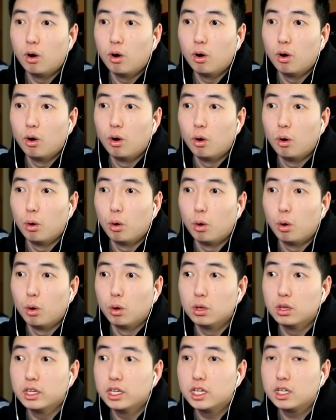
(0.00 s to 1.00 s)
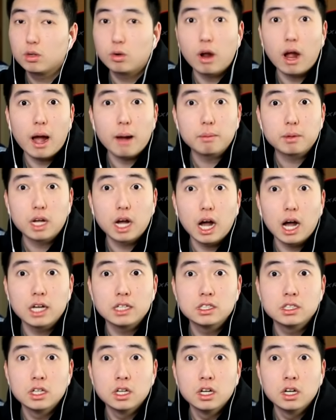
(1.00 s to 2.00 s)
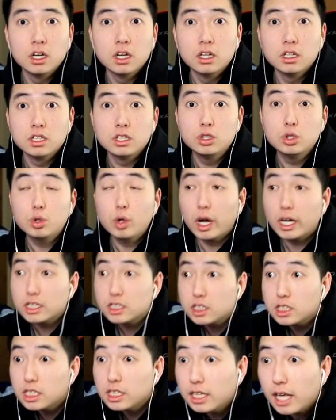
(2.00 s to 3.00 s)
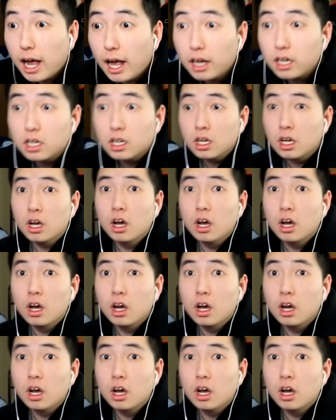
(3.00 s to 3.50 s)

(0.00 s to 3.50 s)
Holy crap, guys. Did you guys see that?